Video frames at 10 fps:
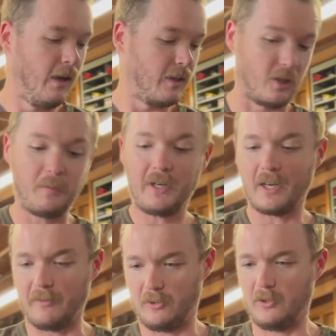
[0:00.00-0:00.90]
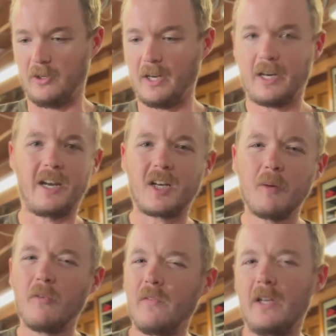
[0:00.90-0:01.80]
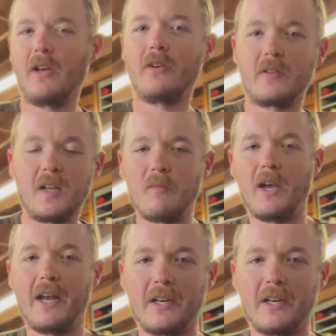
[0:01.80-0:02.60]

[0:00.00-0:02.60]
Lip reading: So speaking of the shooting, I got a couple of videos that I'll be adding